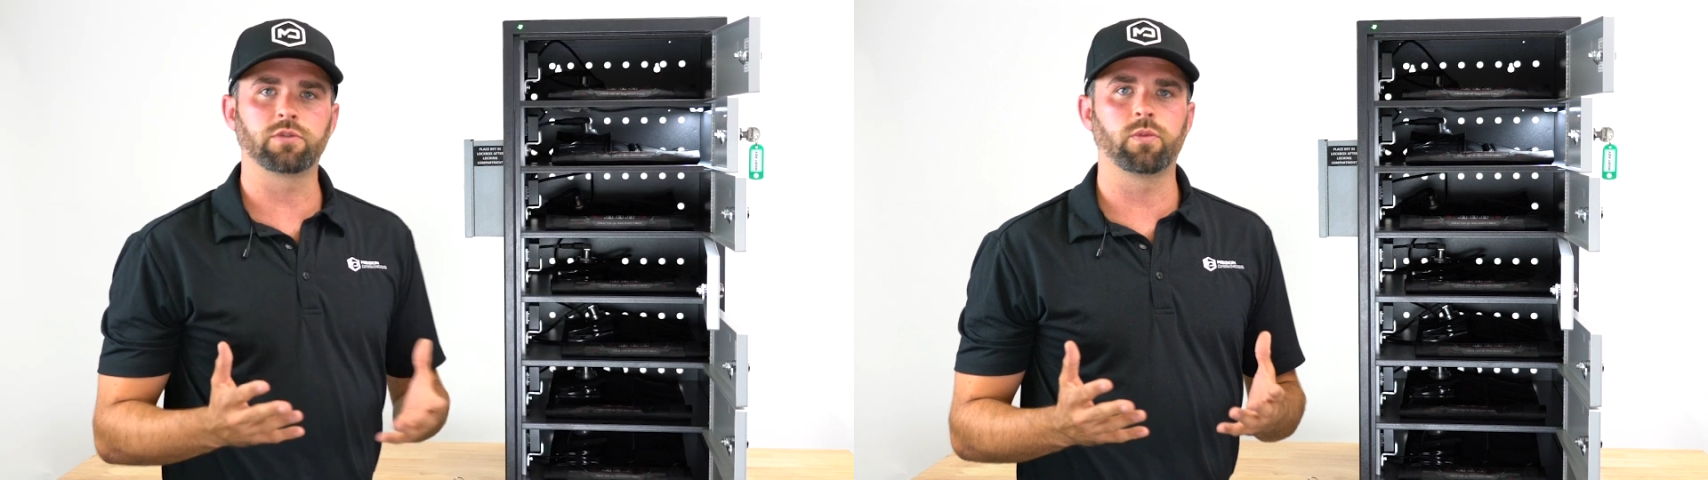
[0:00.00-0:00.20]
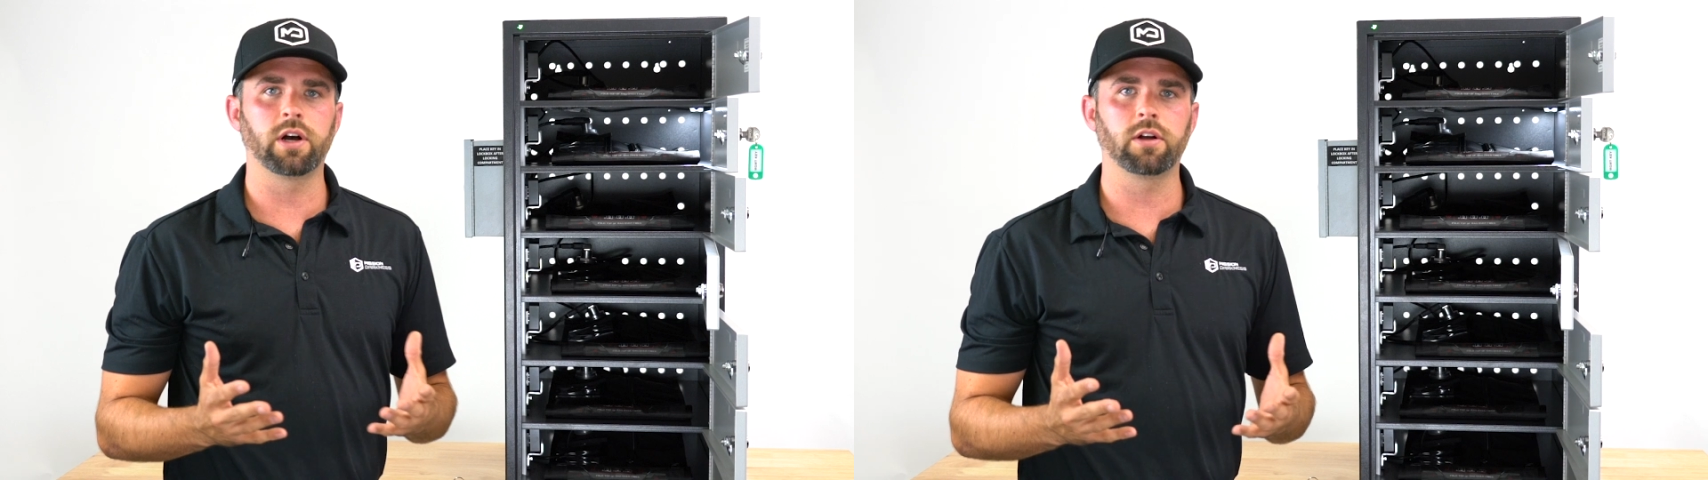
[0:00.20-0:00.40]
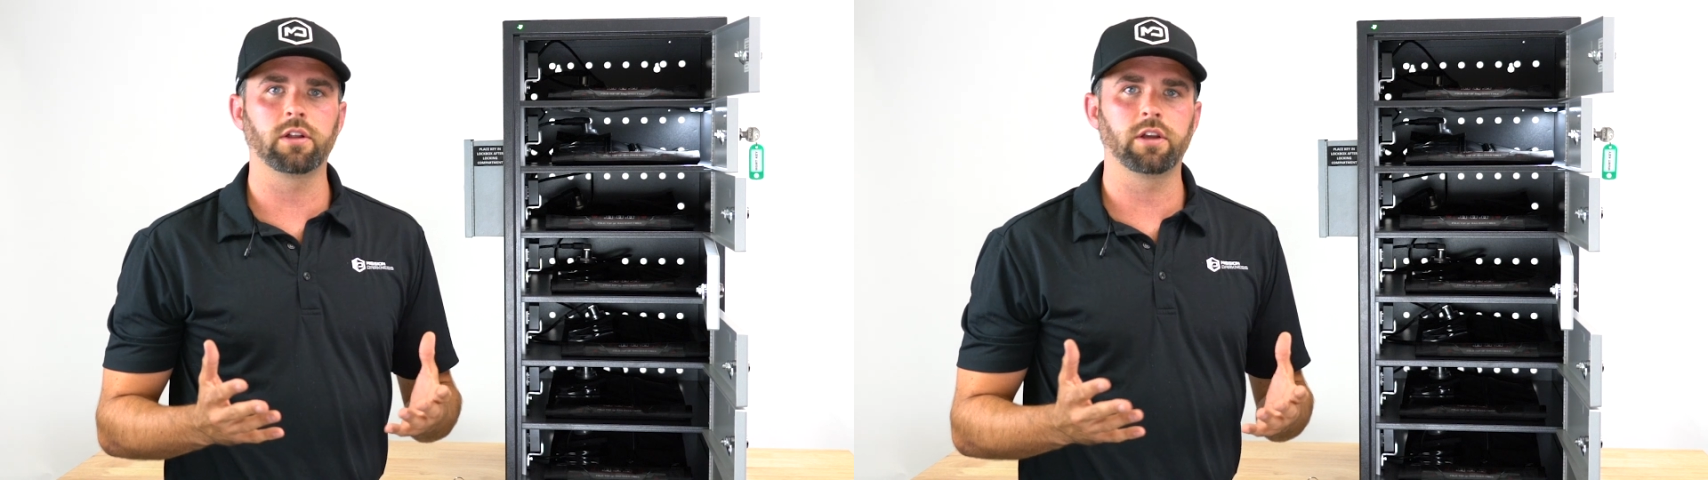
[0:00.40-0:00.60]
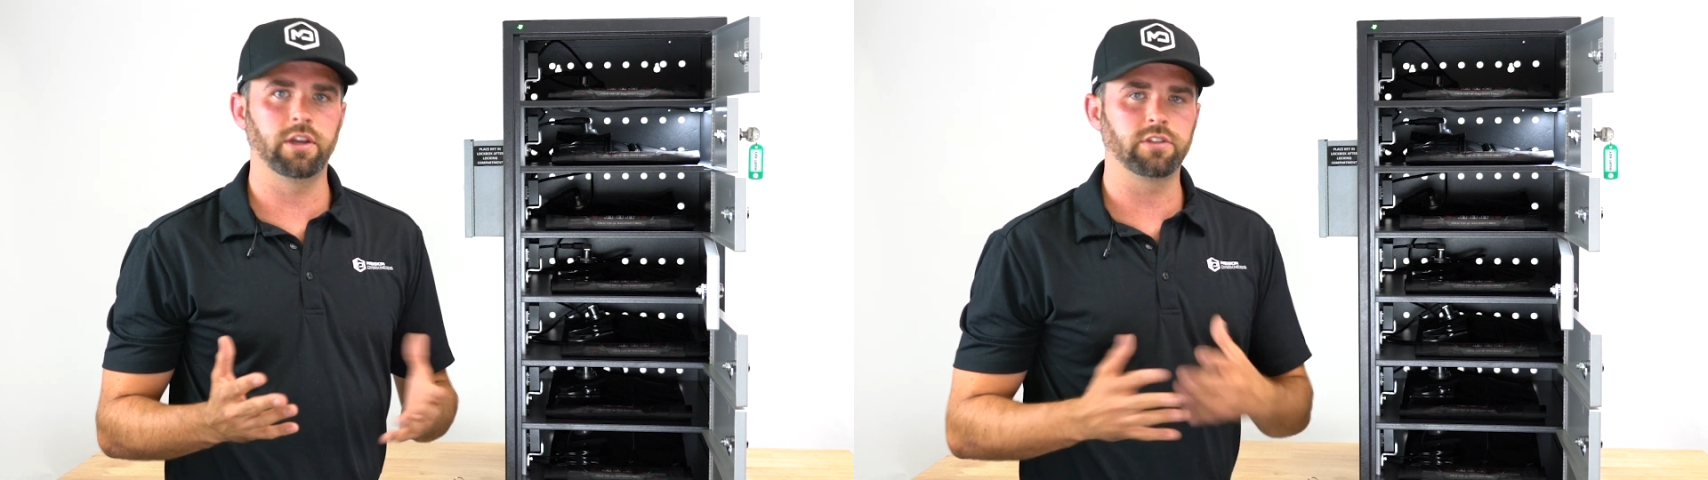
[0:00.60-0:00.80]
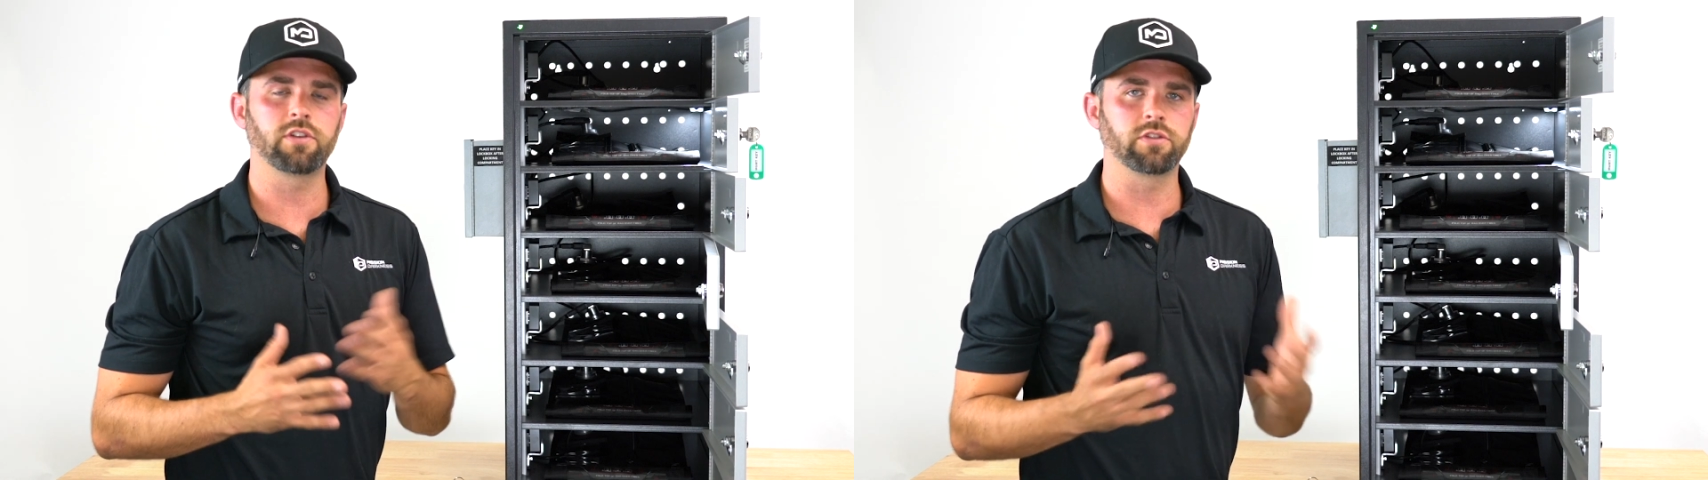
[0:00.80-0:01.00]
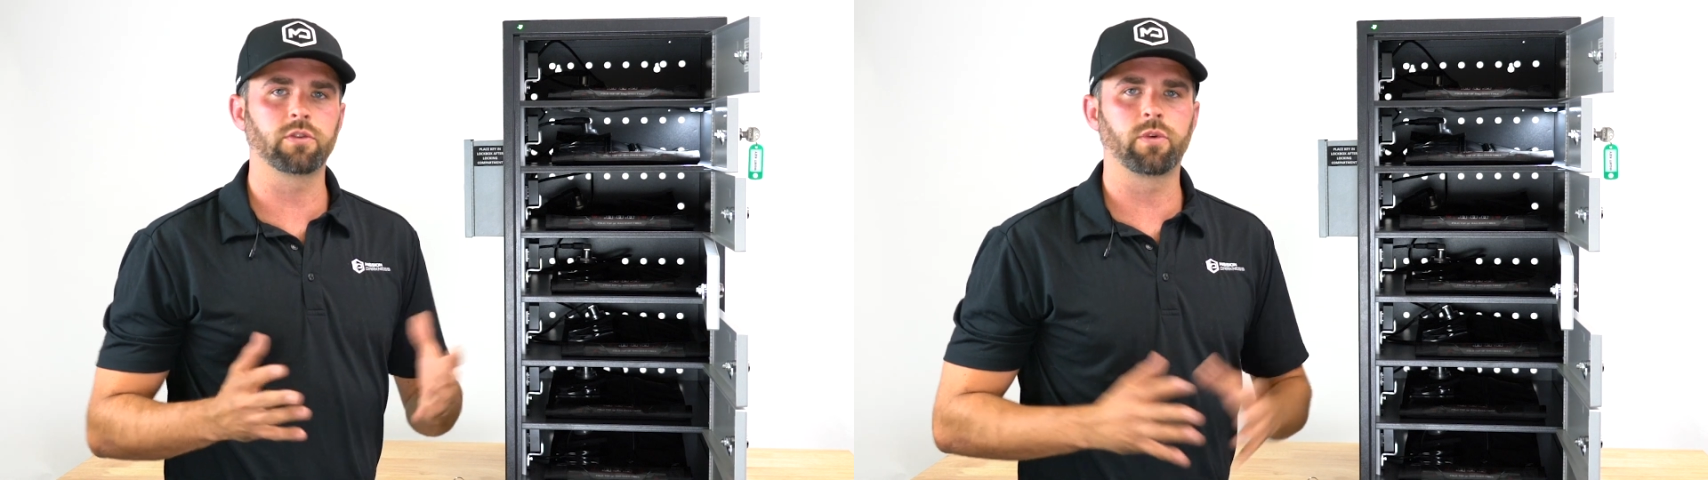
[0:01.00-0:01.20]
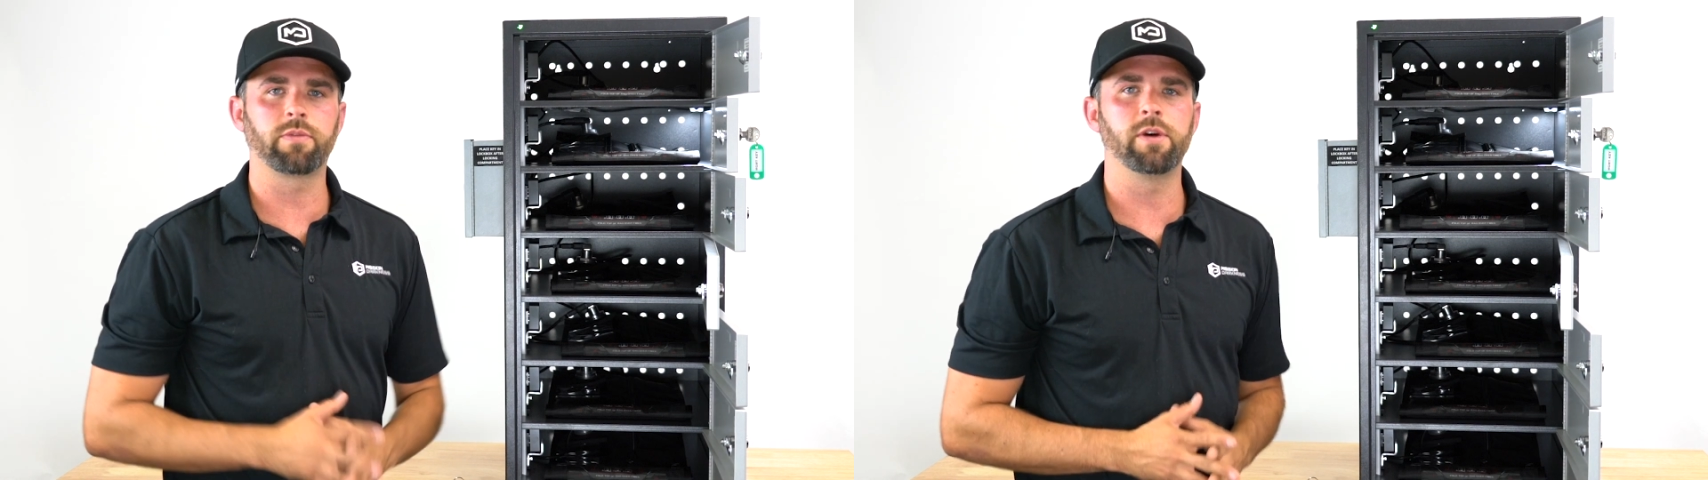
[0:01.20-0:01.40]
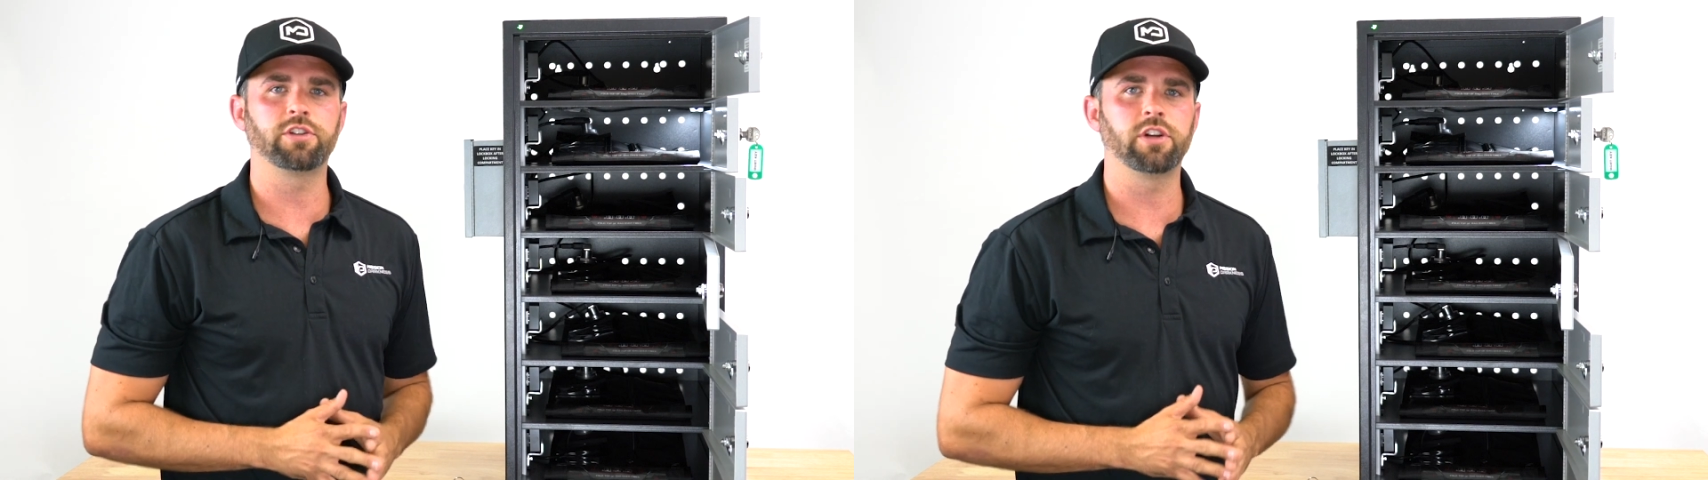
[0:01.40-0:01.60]
well, it's also worth
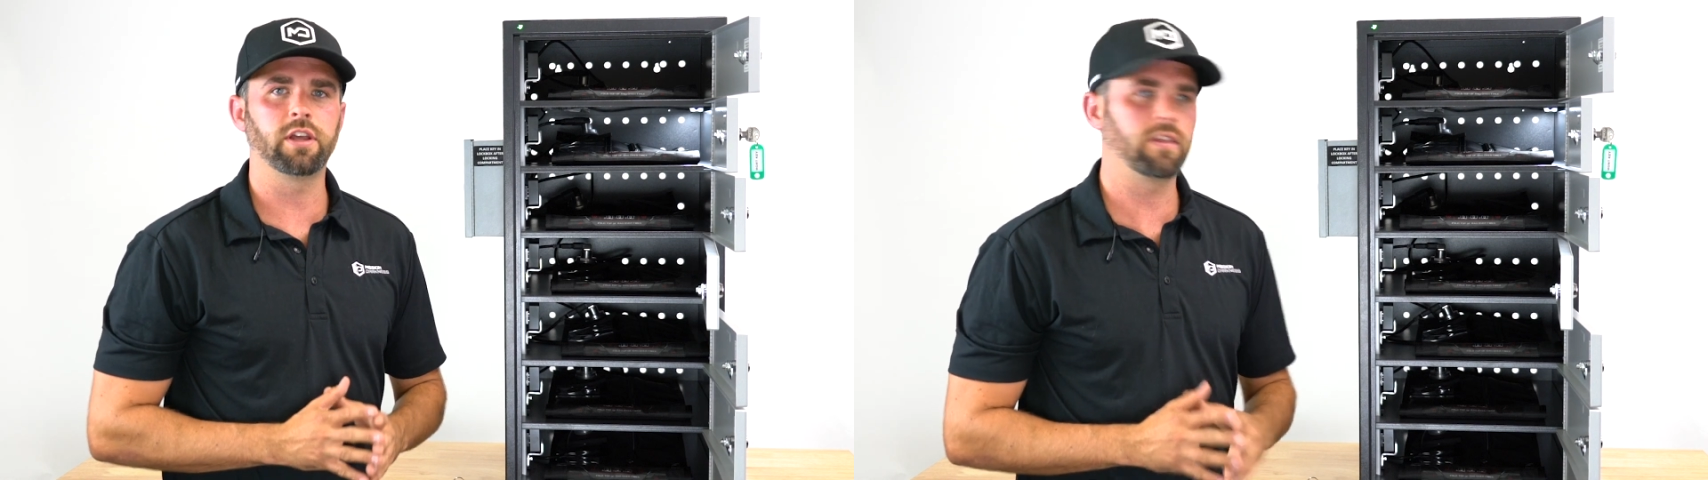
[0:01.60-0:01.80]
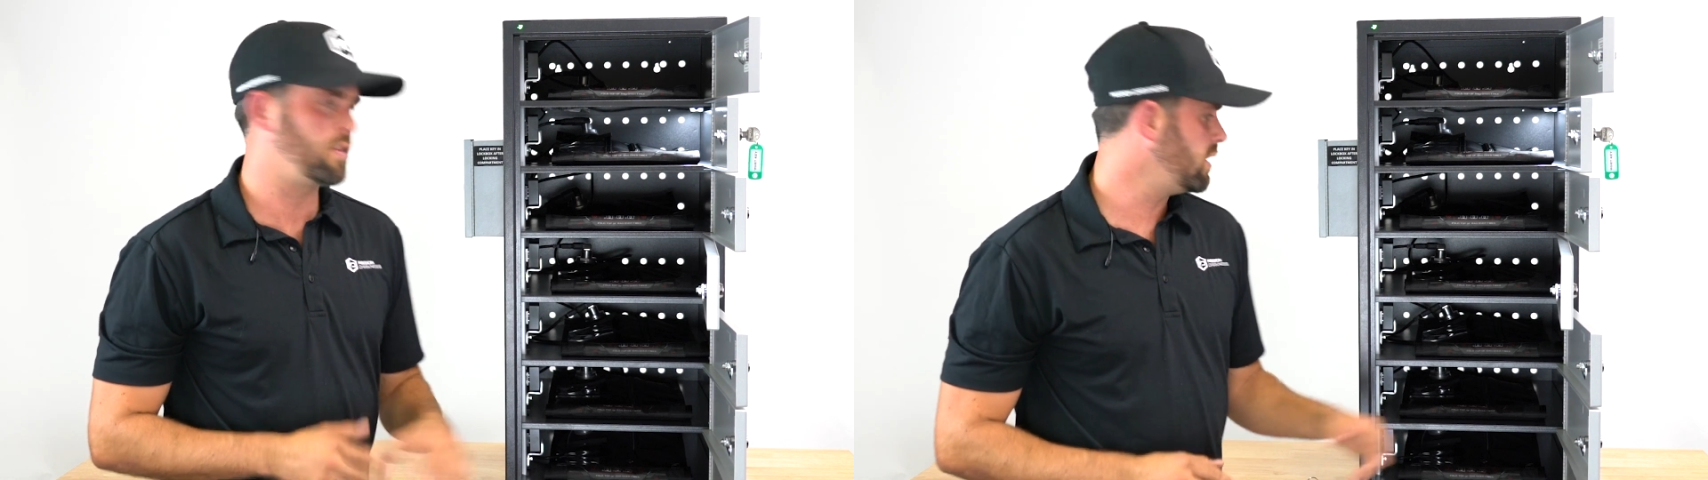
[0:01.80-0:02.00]
mentioning that